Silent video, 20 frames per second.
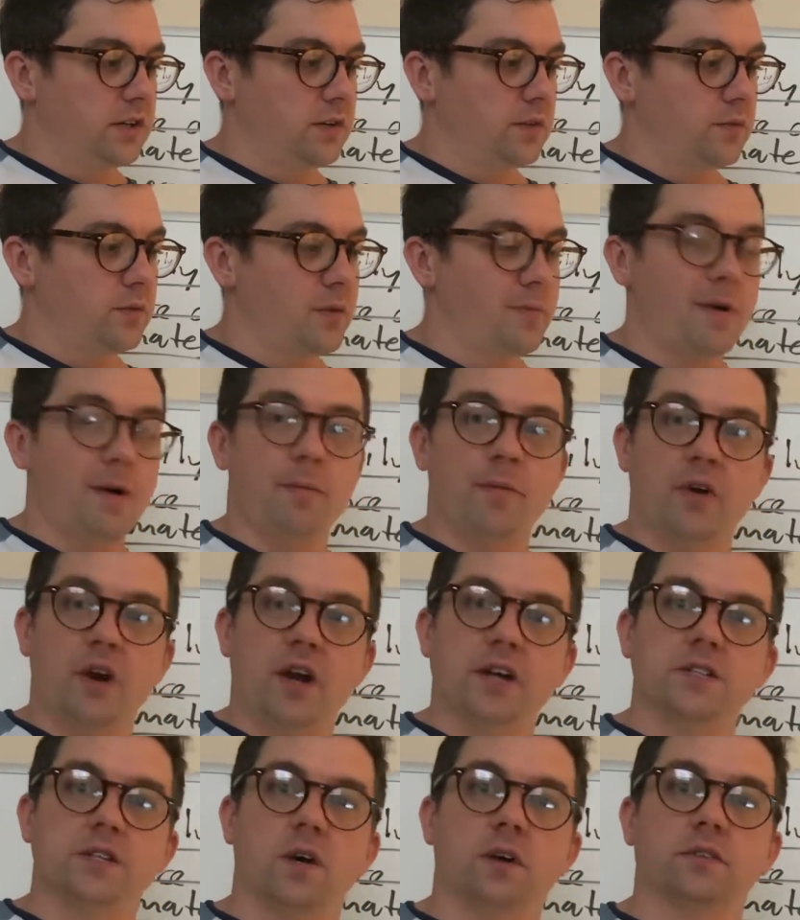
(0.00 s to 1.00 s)
remember I
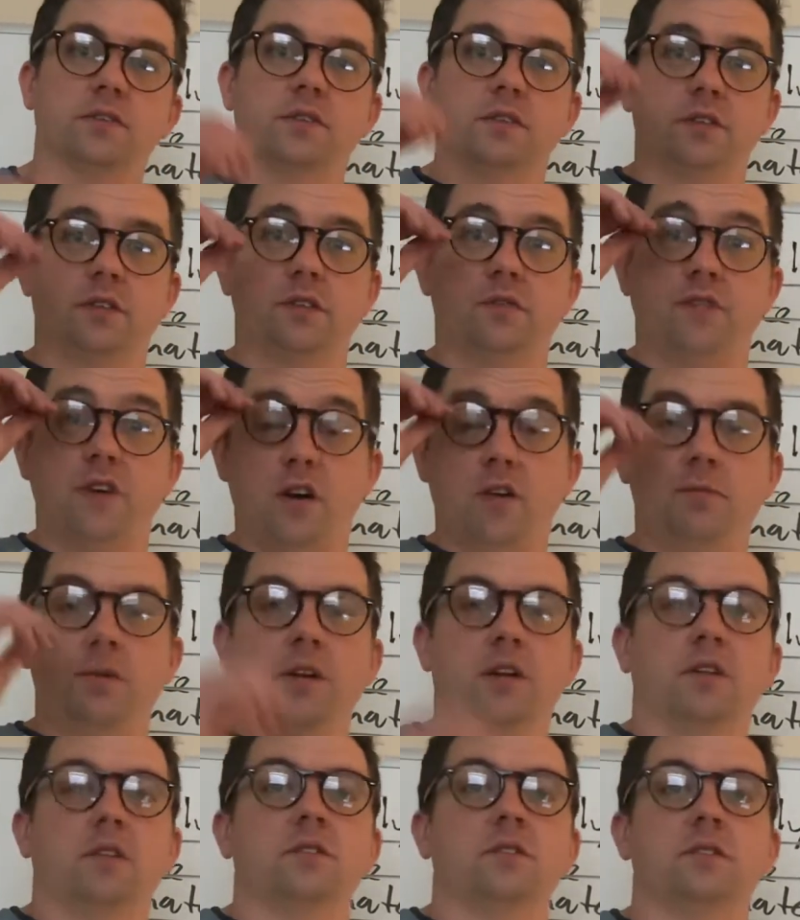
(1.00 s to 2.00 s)
talked at the very
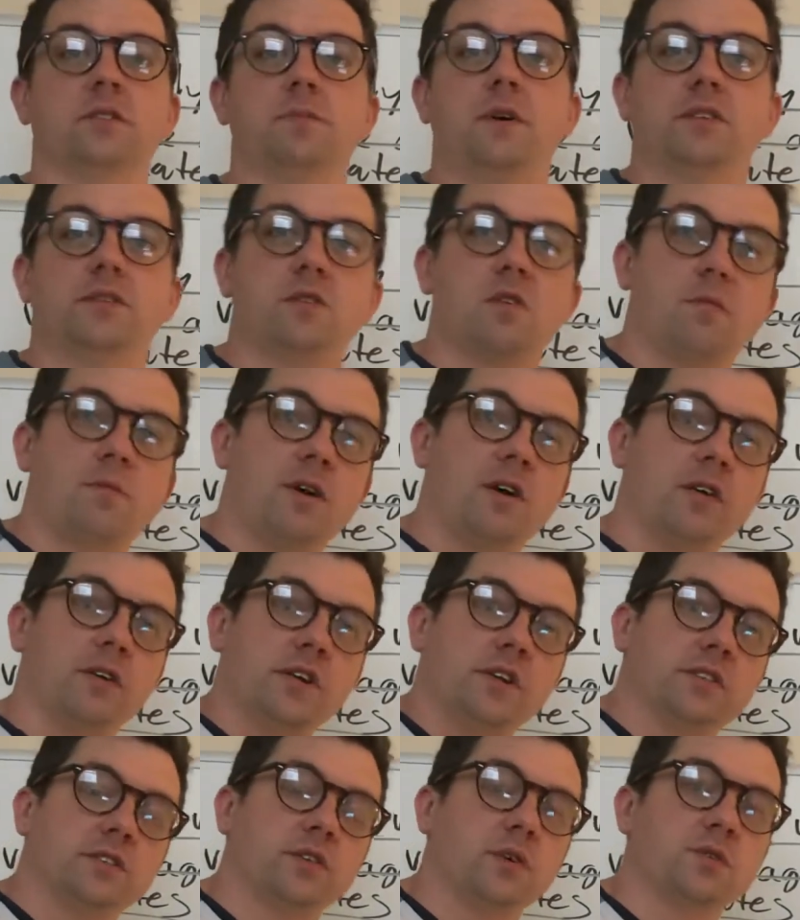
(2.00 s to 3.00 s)
beginning of the semester about
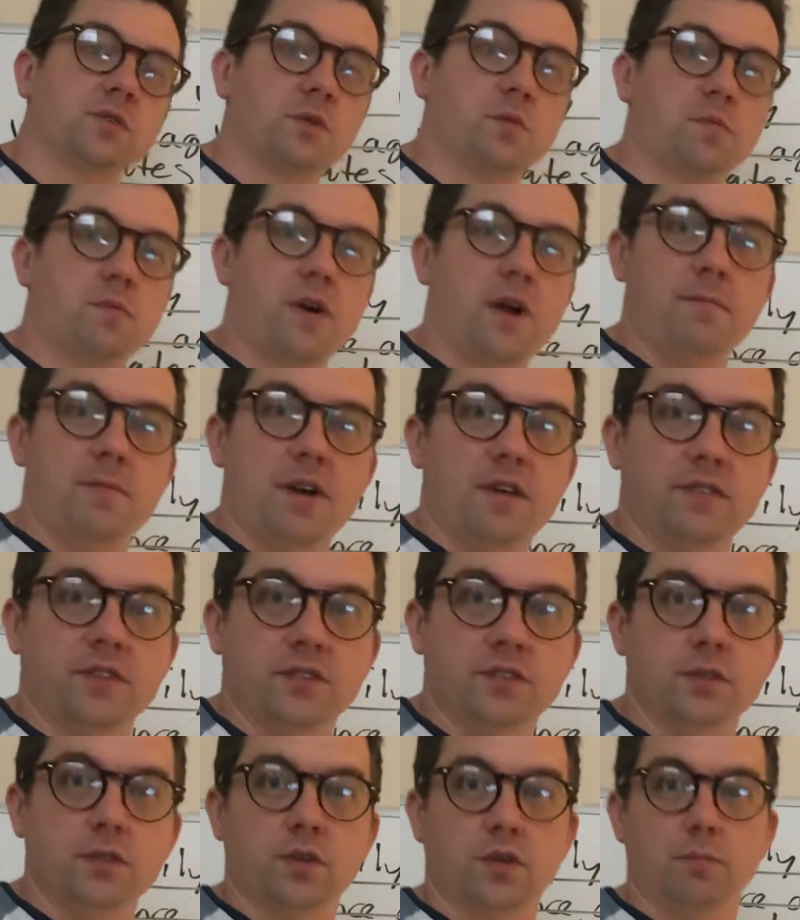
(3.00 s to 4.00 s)
each social problem having
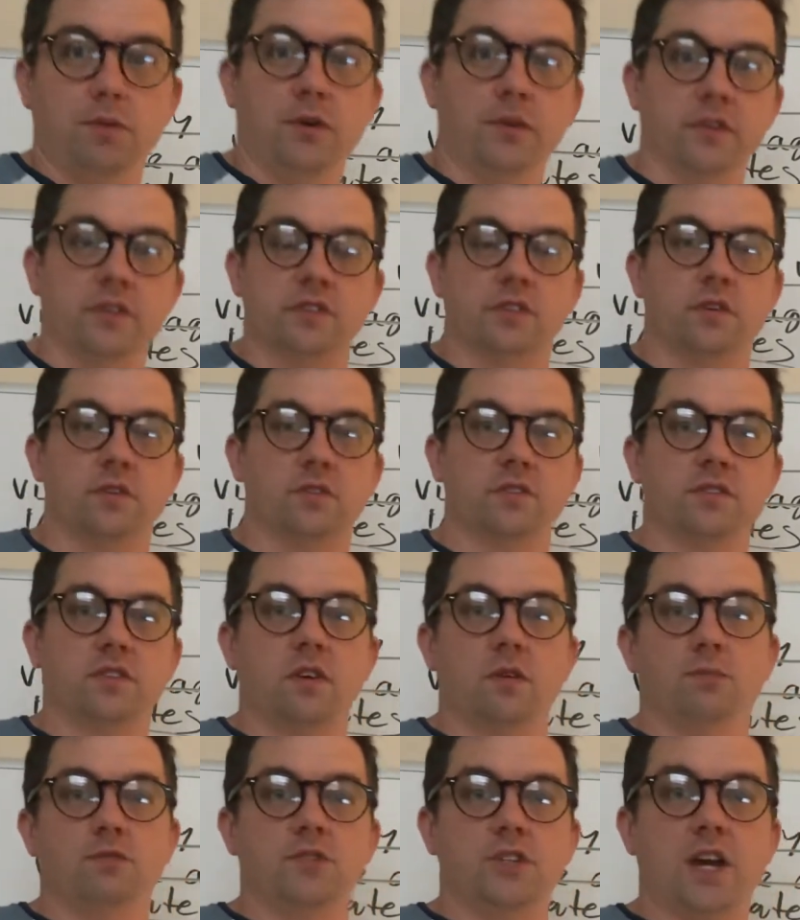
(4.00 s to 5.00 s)
two components. There's the
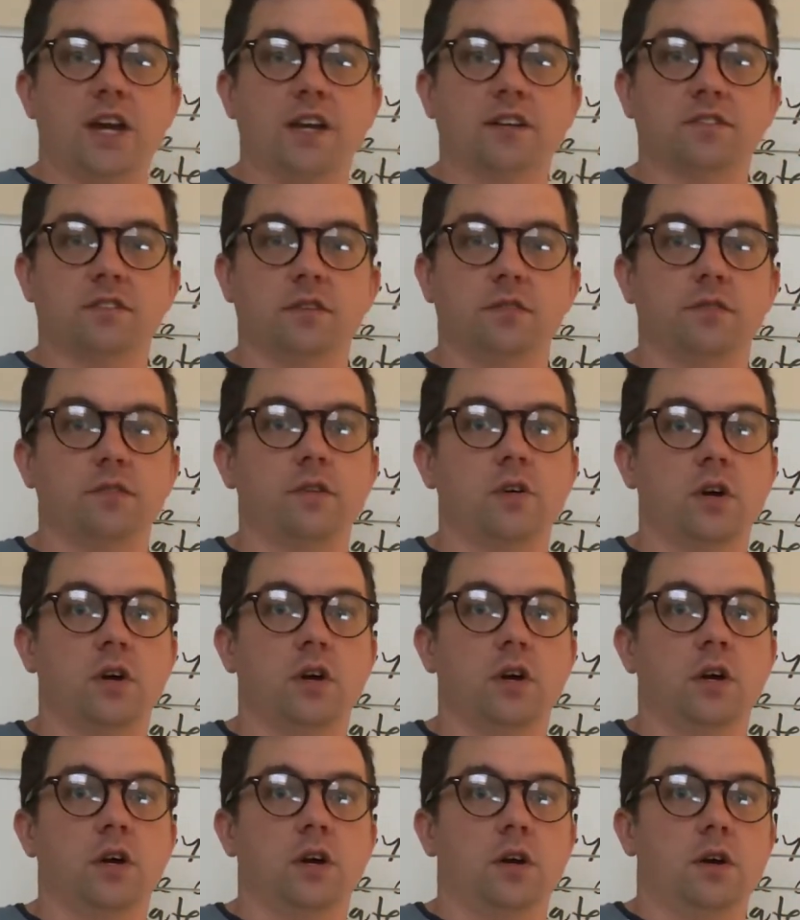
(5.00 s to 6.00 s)
objective
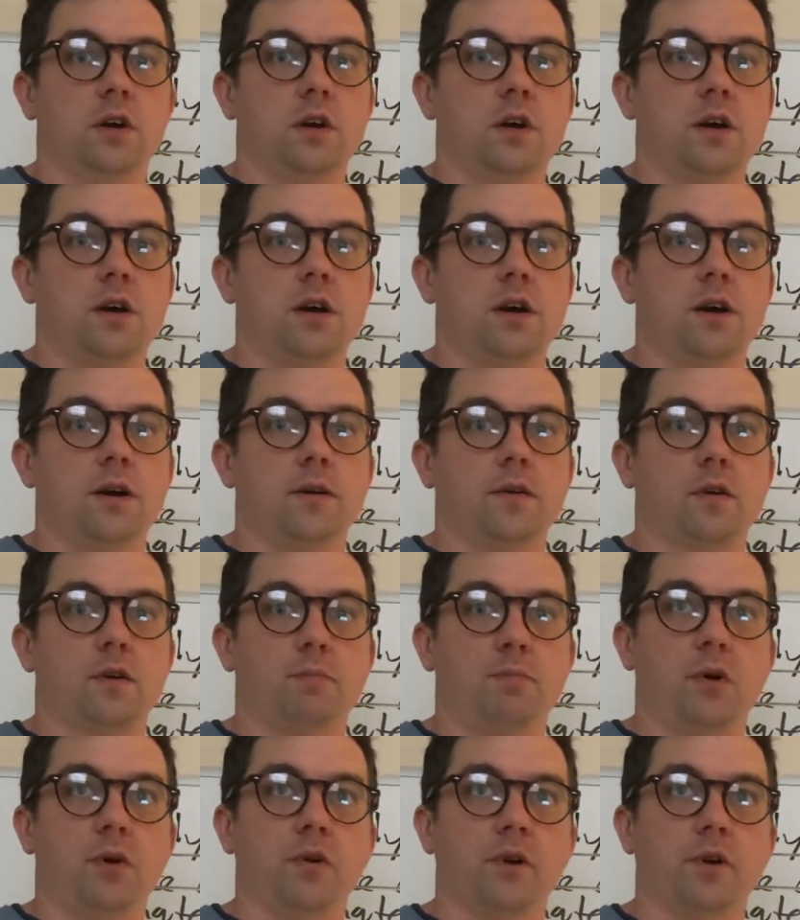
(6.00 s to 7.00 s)

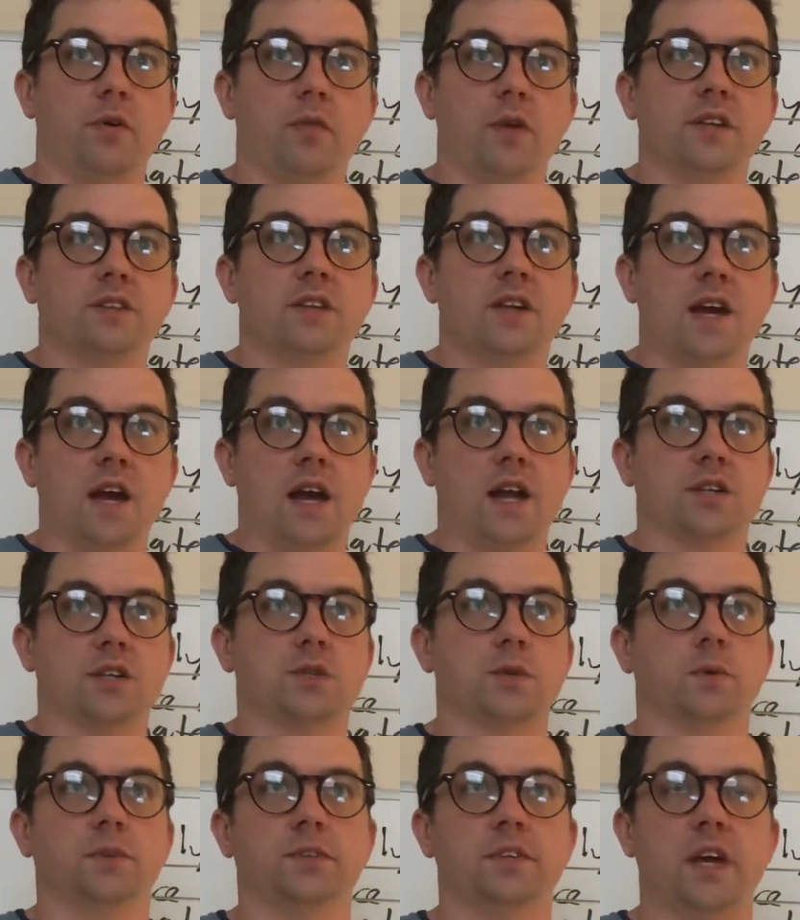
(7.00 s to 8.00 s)
component, right, the
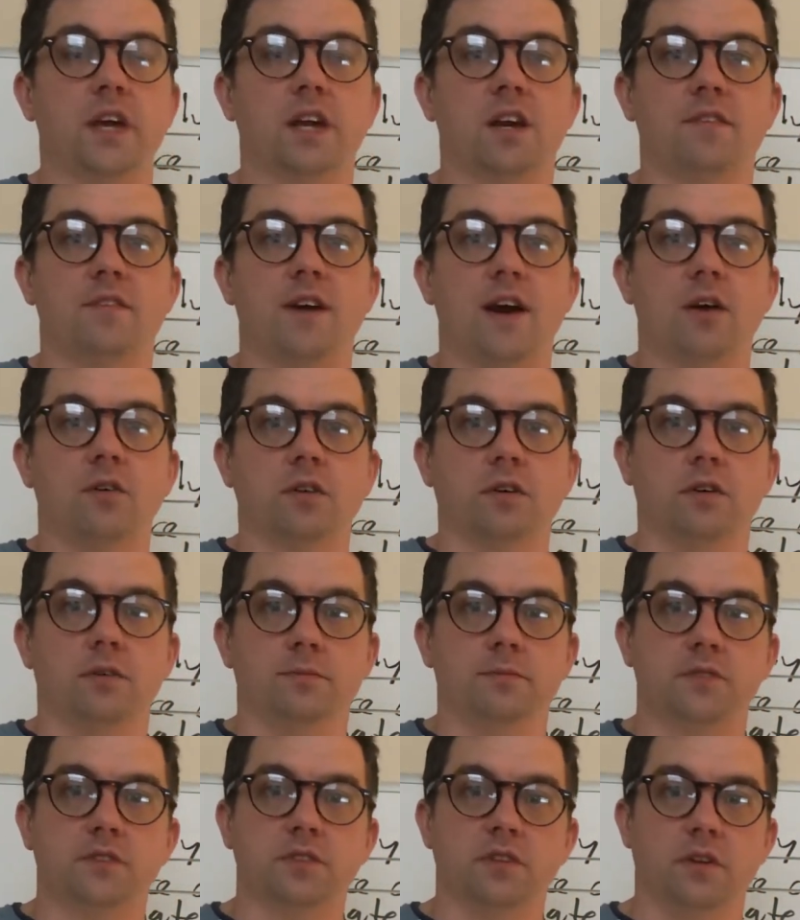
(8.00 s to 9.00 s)
actual negative
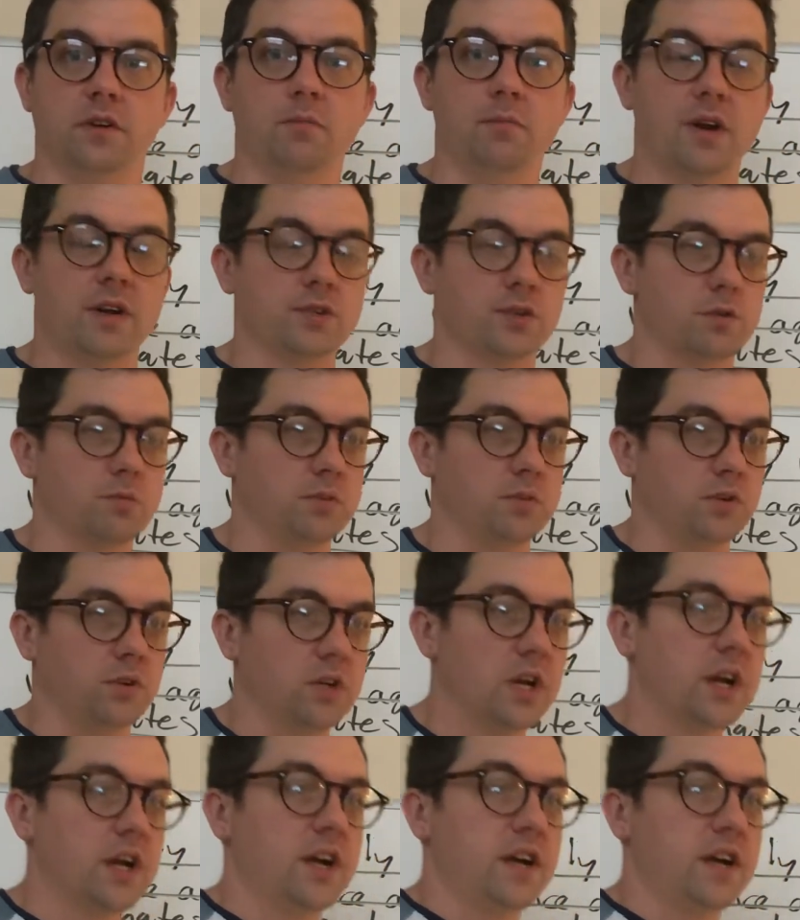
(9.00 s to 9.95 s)
outcomes that are measurable.